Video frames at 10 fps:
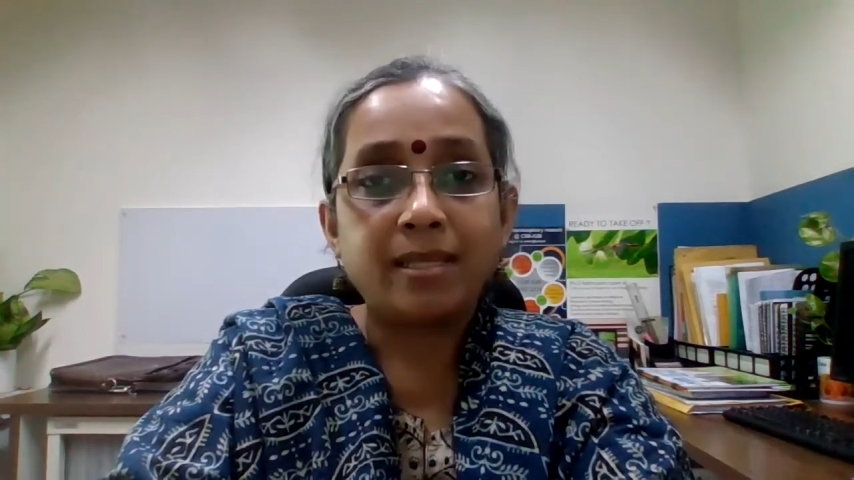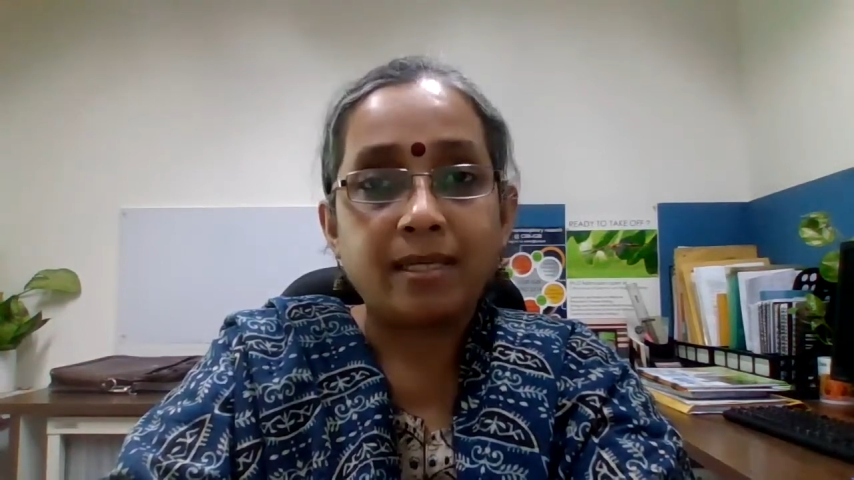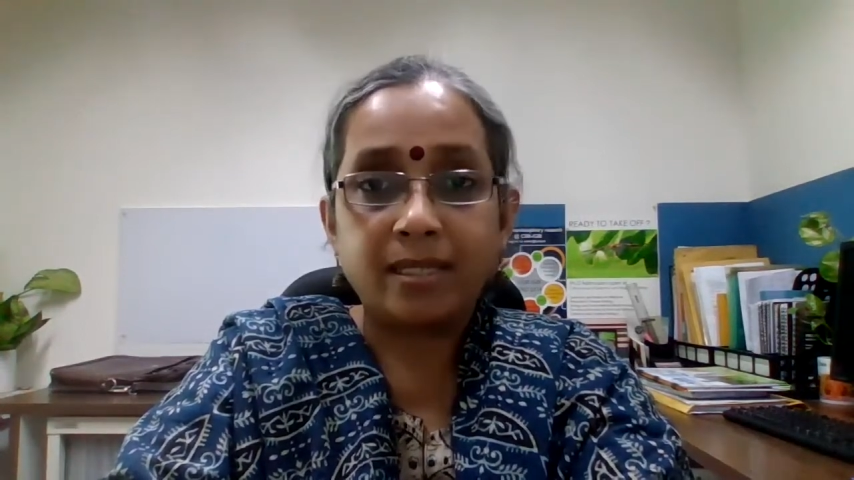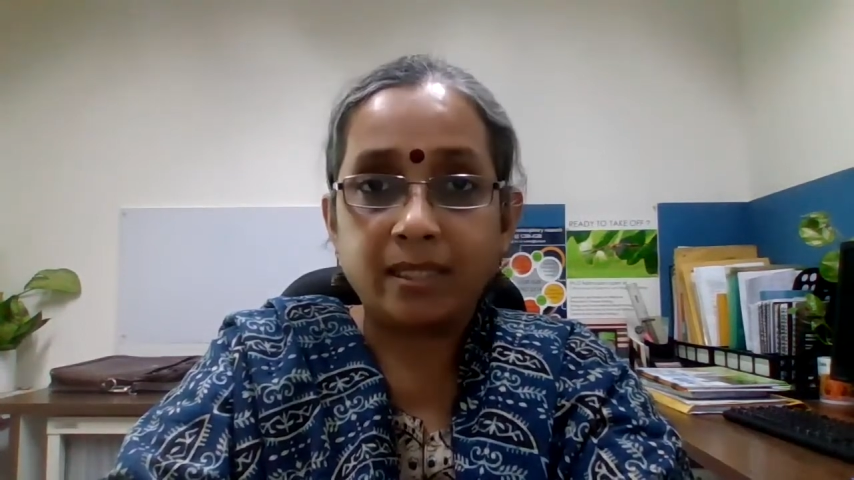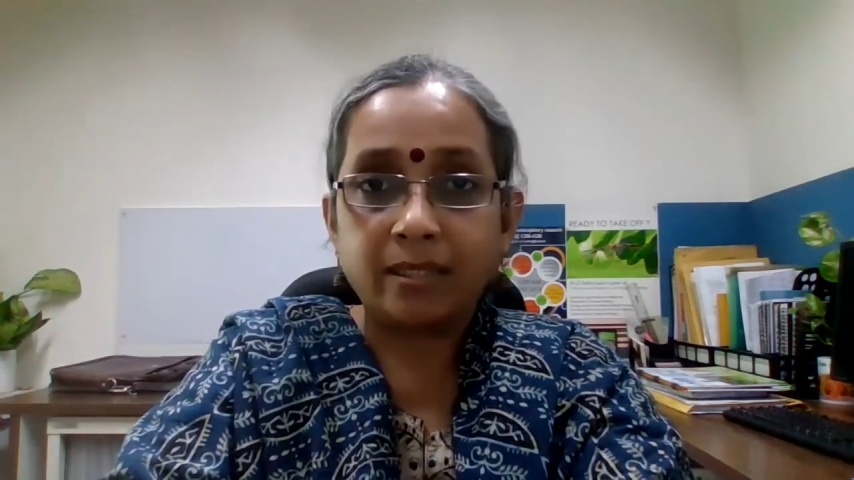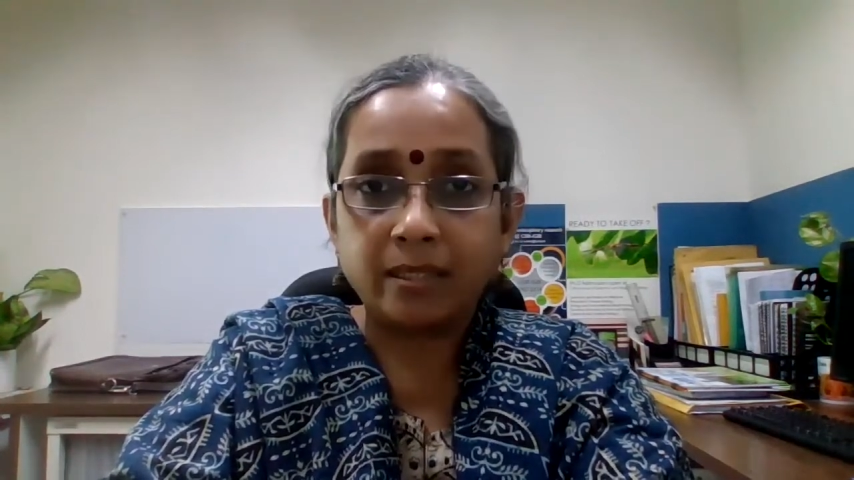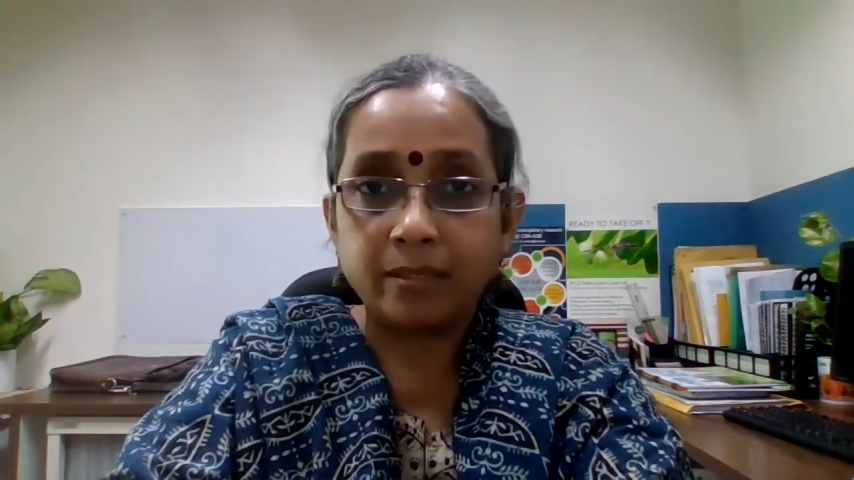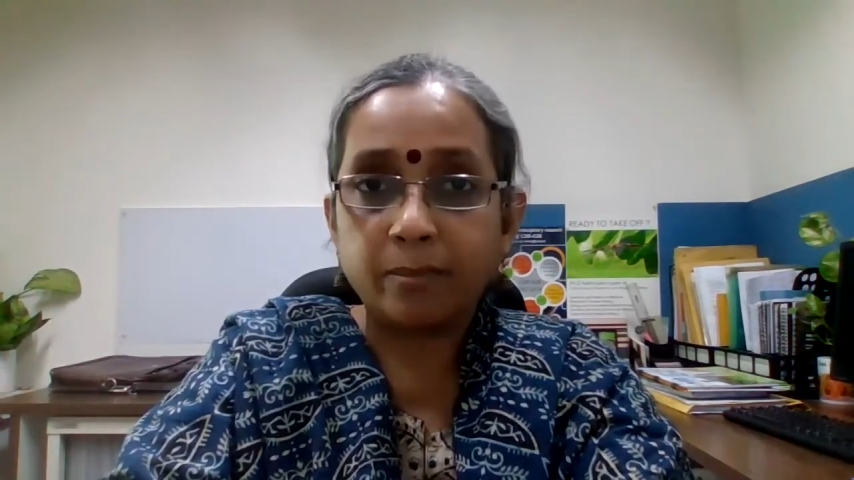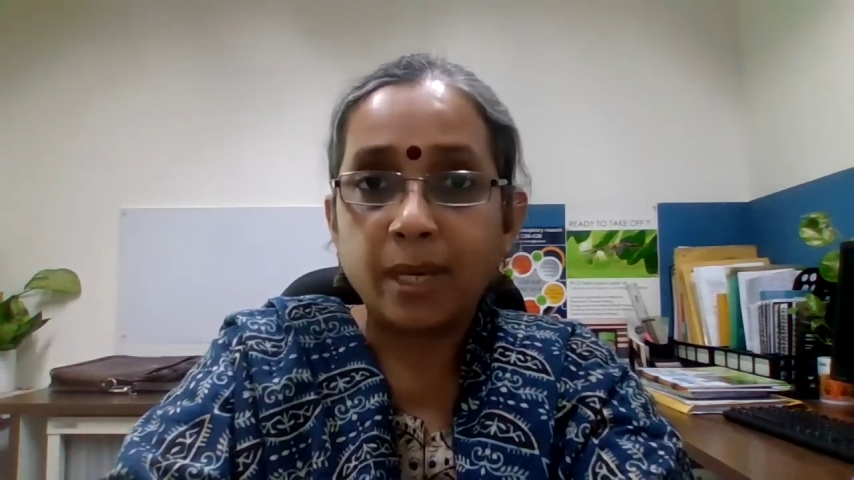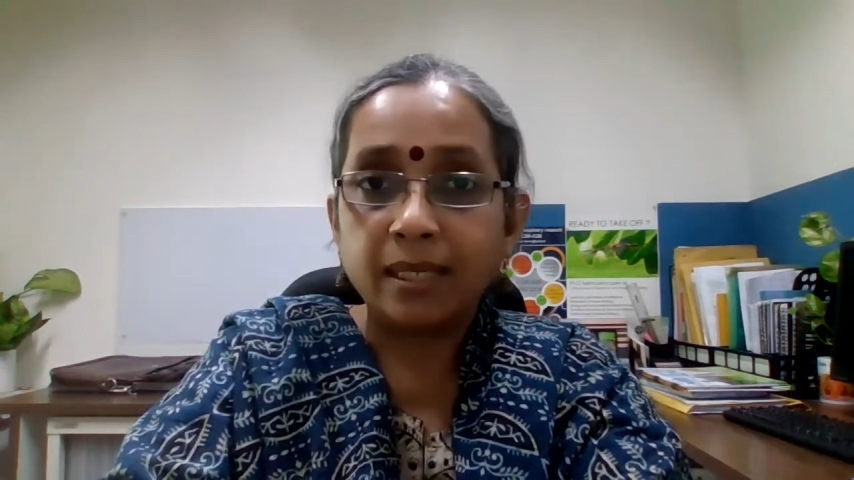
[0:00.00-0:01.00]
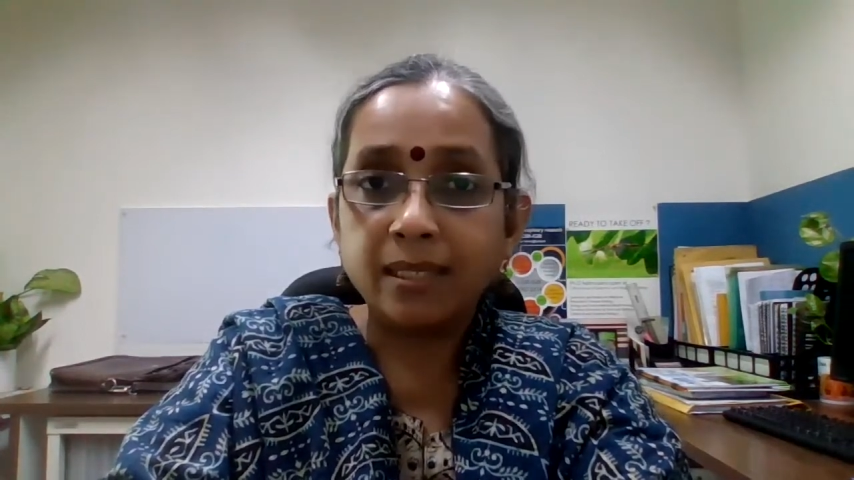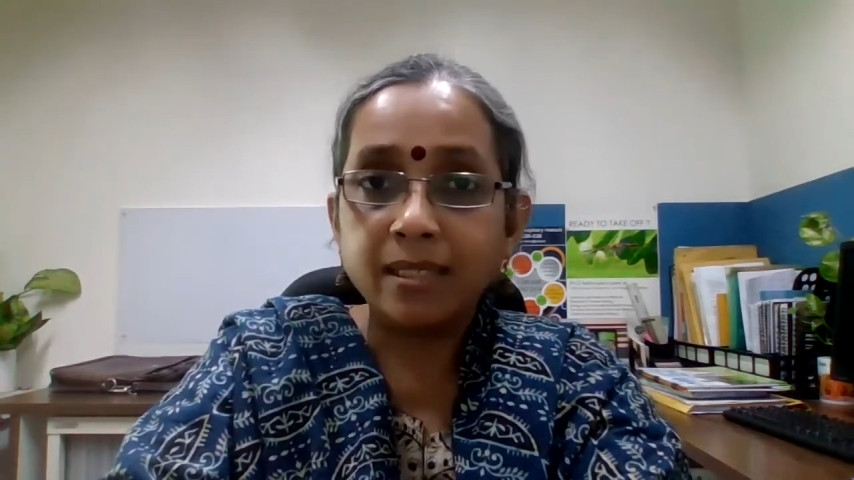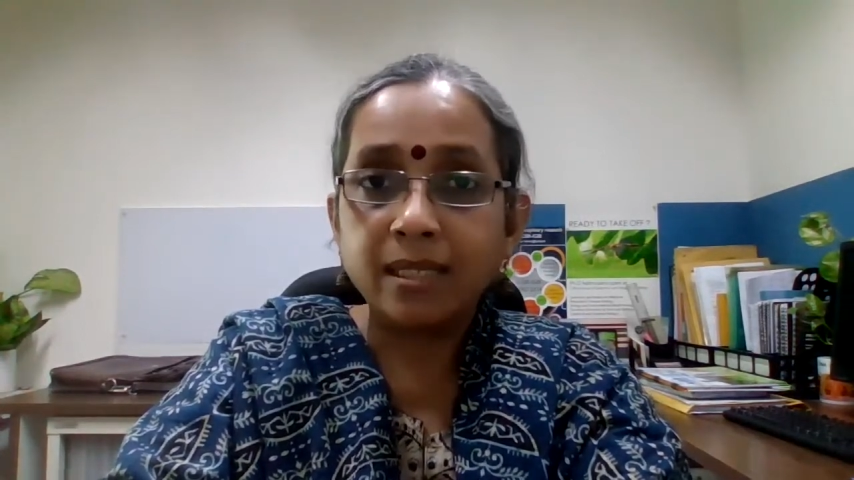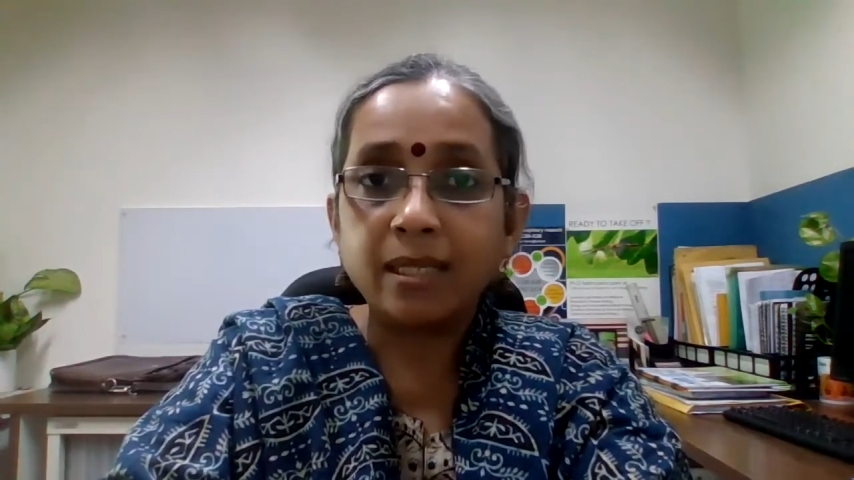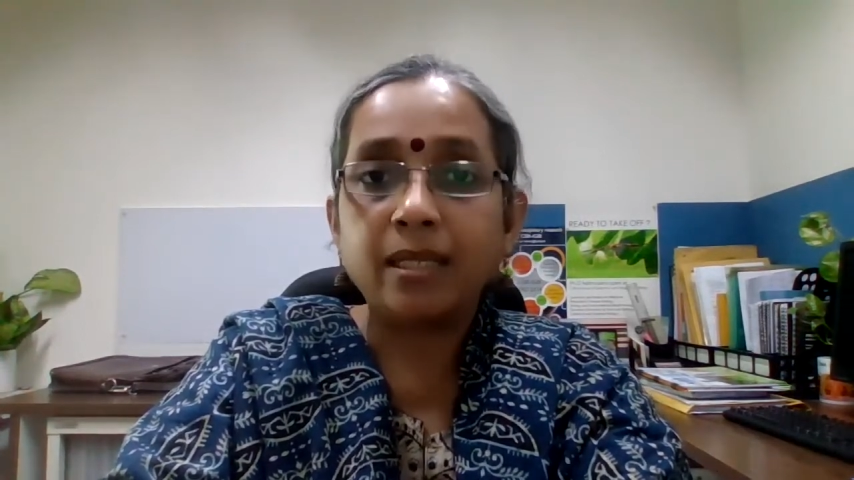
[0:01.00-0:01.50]
and Integrative
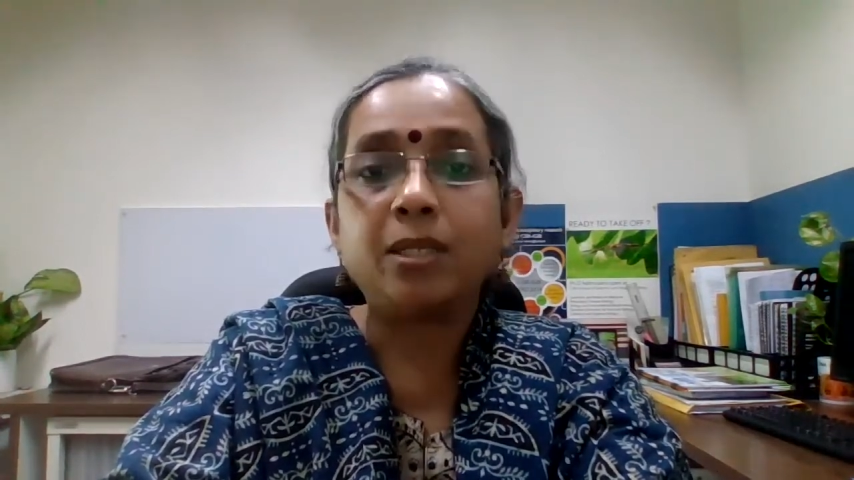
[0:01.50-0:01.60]
Biology,